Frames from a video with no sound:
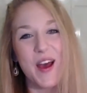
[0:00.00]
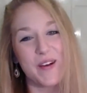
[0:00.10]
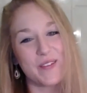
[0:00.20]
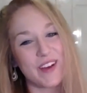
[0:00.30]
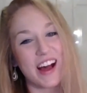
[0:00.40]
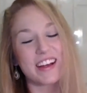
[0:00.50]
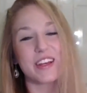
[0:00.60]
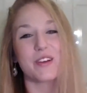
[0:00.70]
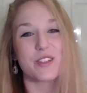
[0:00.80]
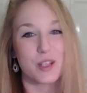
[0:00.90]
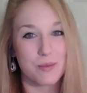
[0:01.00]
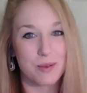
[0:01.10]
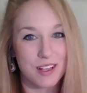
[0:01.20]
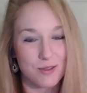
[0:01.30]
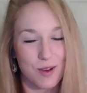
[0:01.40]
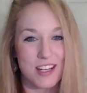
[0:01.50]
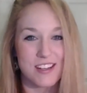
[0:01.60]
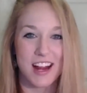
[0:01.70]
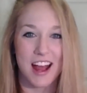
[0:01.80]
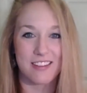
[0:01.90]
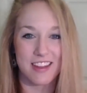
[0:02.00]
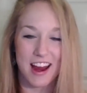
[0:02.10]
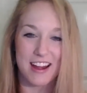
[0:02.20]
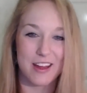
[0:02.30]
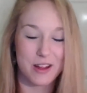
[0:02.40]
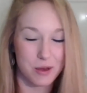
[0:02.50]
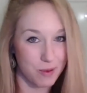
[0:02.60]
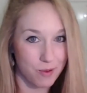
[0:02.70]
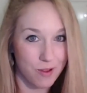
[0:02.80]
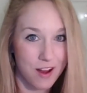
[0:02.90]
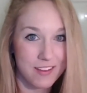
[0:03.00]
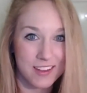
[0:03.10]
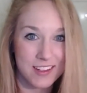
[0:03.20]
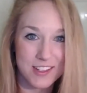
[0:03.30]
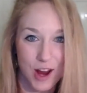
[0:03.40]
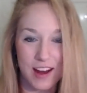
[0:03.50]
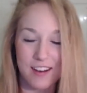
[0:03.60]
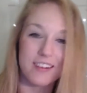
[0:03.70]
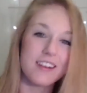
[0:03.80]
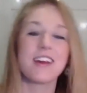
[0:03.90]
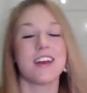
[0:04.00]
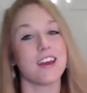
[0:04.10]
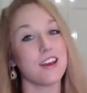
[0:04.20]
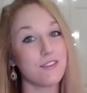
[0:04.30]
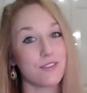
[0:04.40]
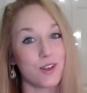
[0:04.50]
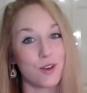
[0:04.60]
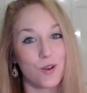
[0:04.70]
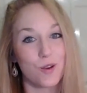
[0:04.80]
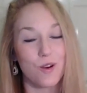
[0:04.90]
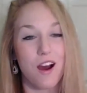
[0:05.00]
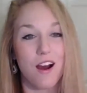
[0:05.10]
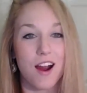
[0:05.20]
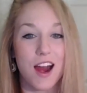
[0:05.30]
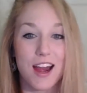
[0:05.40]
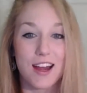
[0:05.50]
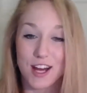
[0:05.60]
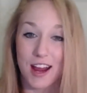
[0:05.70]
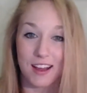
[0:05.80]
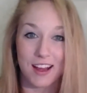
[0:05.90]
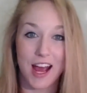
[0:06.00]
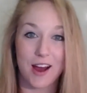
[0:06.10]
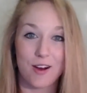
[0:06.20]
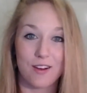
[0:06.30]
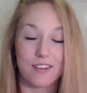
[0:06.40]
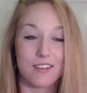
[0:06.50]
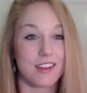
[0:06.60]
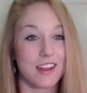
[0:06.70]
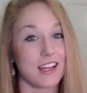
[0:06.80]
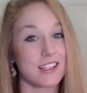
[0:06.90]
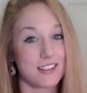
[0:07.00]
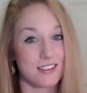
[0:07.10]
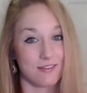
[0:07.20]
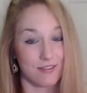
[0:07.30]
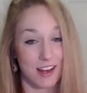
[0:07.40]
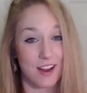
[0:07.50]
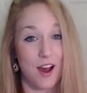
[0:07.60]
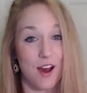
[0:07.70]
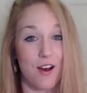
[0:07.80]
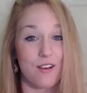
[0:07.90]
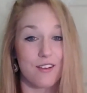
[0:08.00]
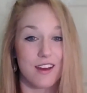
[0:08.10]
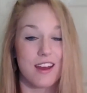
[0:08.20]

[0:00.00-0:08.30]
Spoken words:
Well, YouTubers watching out there and other people on the channel, if you are checking out this video,